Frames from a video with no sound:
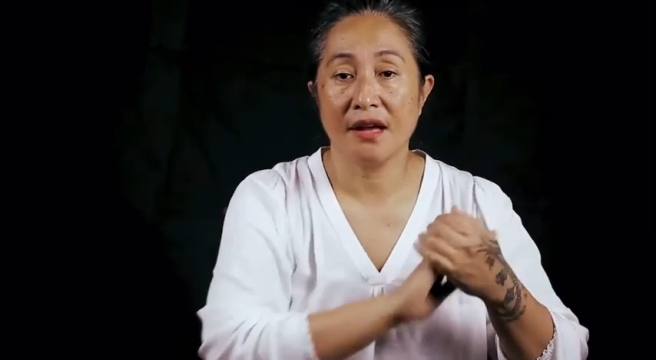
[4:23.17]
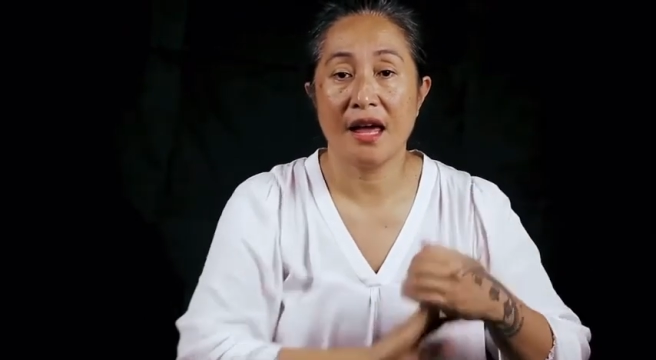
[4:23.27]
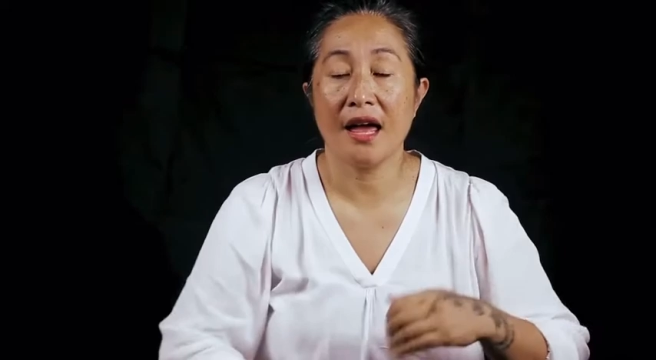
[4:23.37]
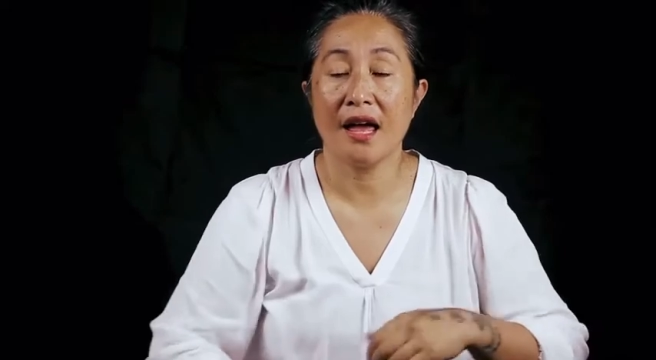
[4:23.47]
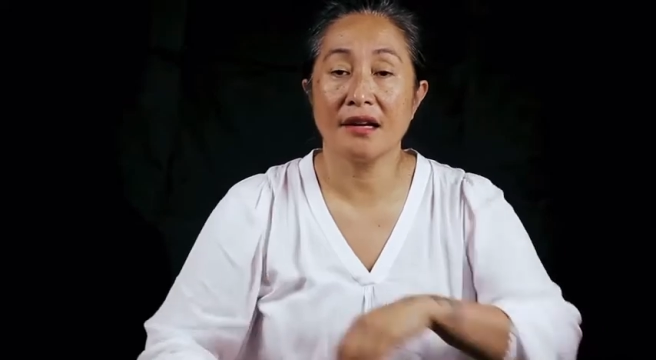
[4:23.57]

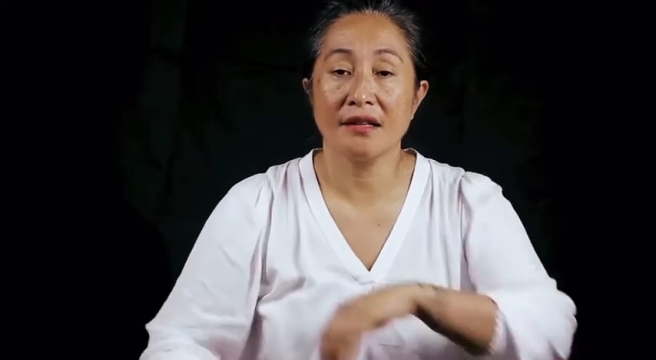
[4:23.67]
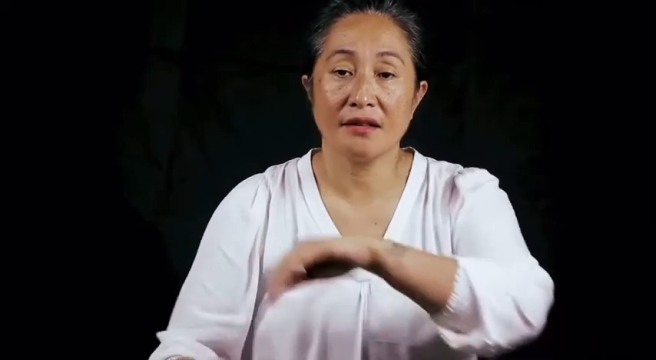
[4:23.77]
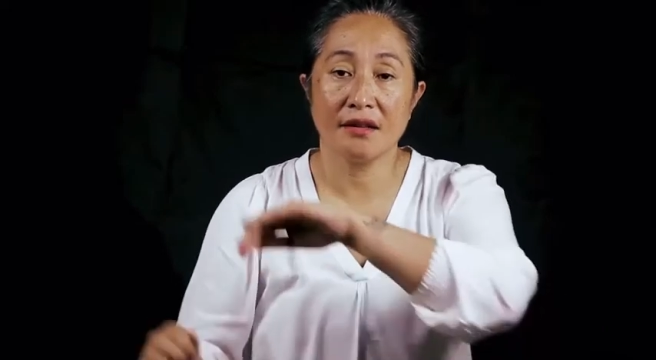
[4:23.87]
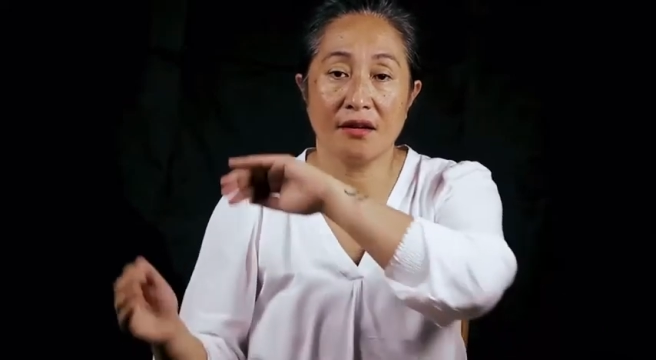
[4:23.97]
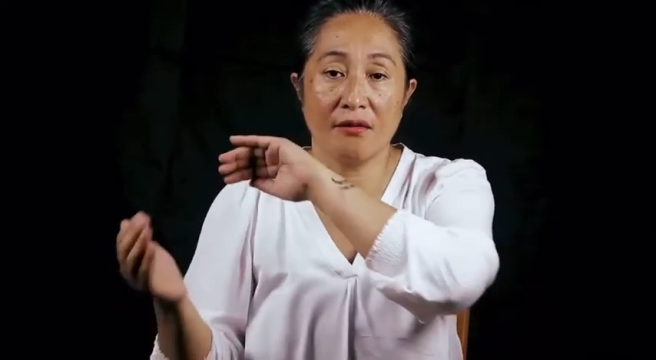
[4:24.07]
and
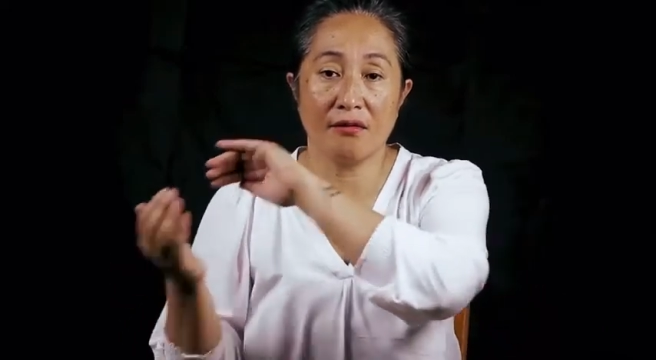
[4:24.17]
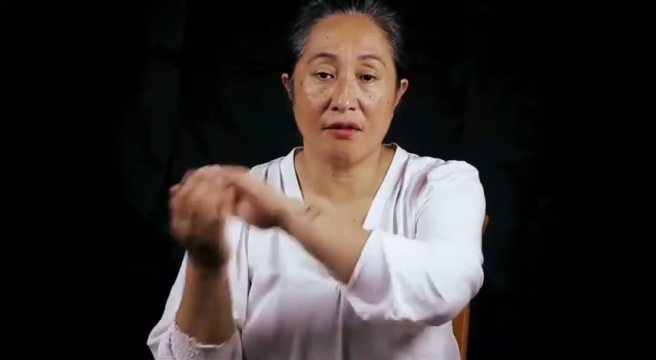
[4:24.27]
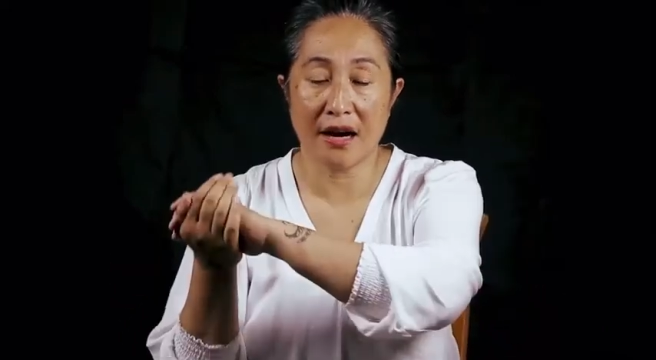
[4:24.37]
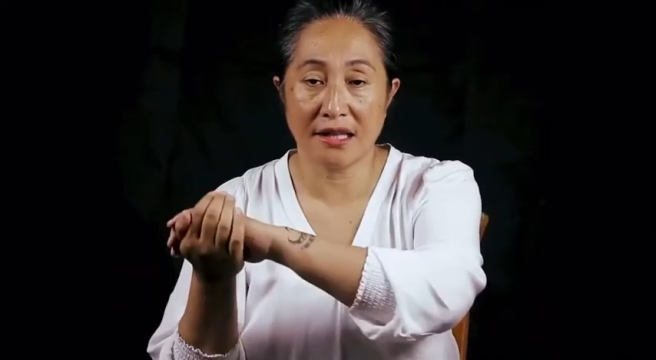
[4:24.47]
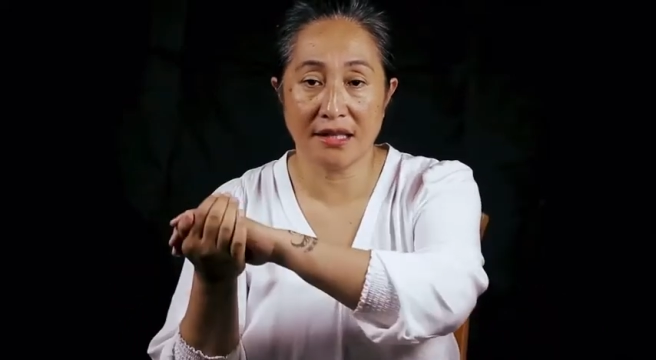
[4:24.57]

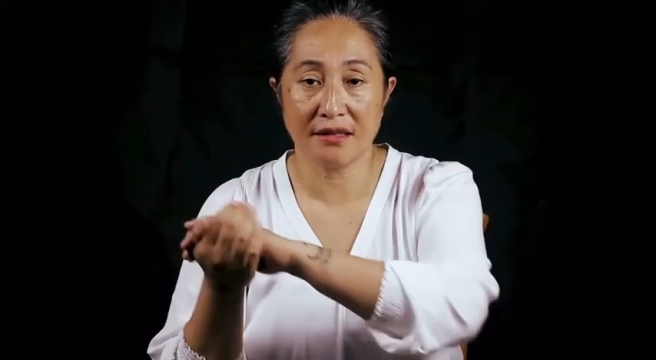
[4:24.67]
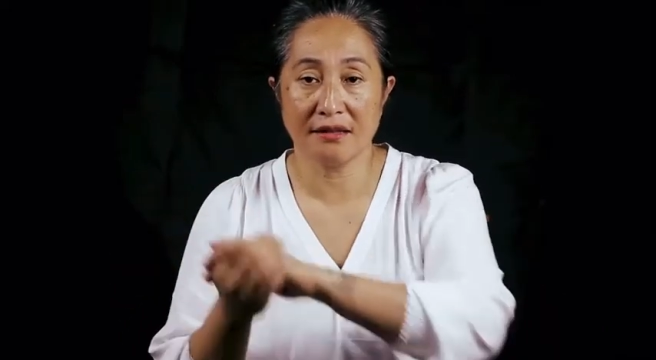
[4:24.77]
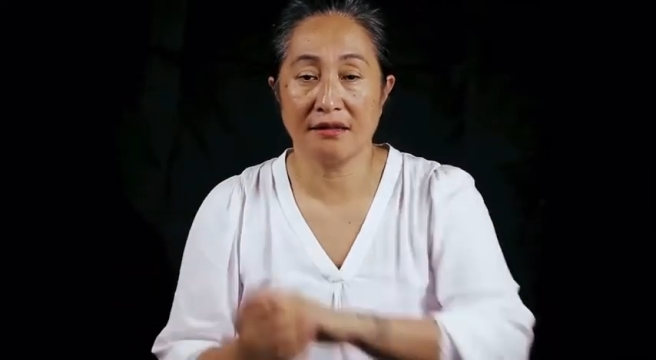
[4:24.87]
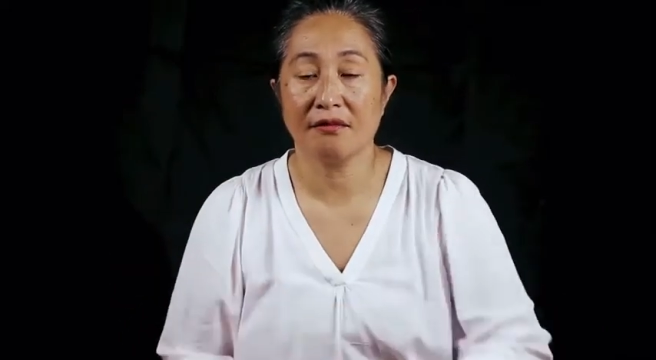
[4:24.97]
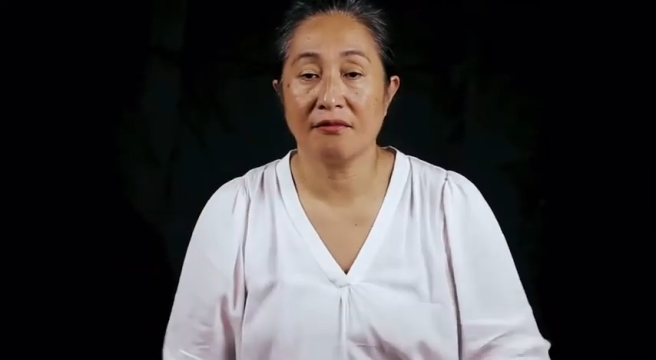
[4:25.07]
right.
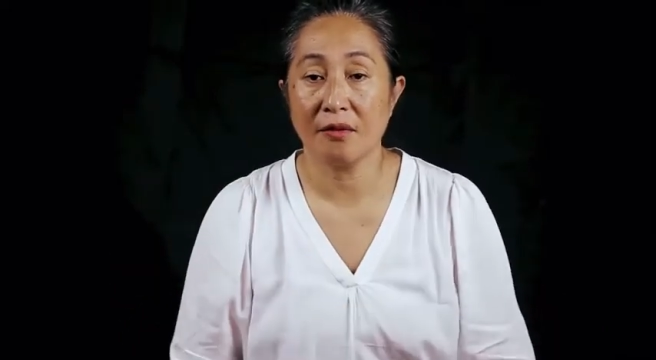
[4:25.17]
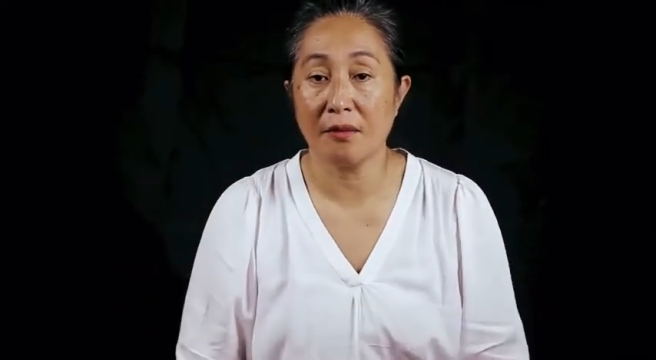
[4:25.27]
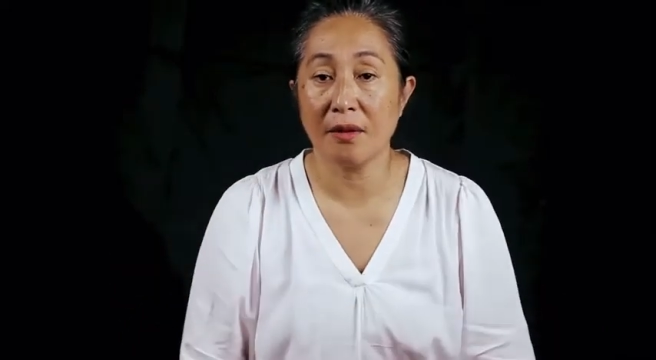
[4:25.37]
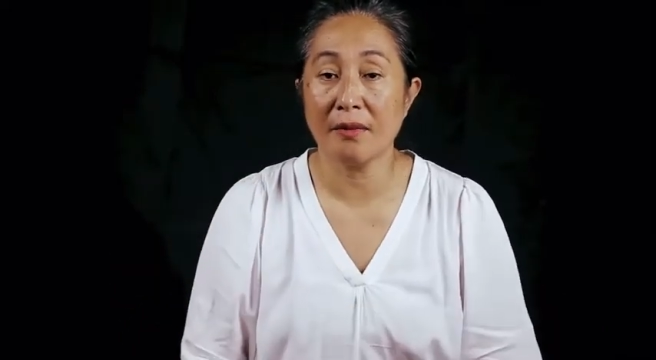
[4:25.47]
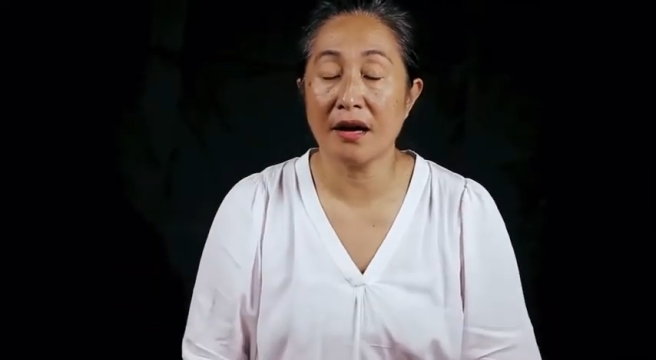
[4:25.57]

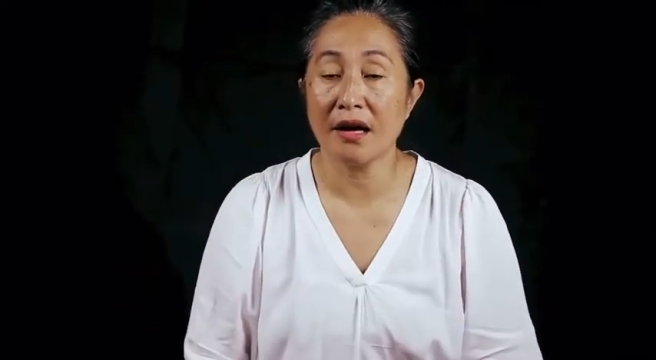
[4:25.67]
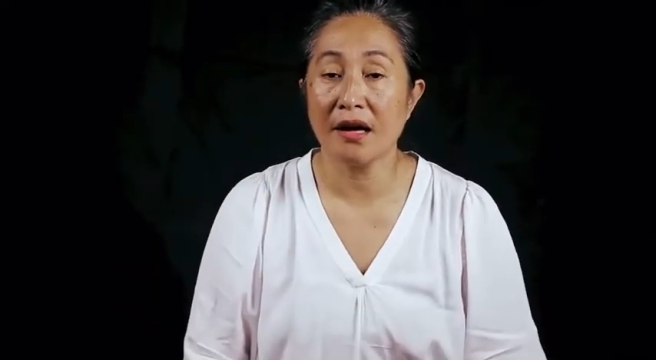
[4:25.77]
Remember,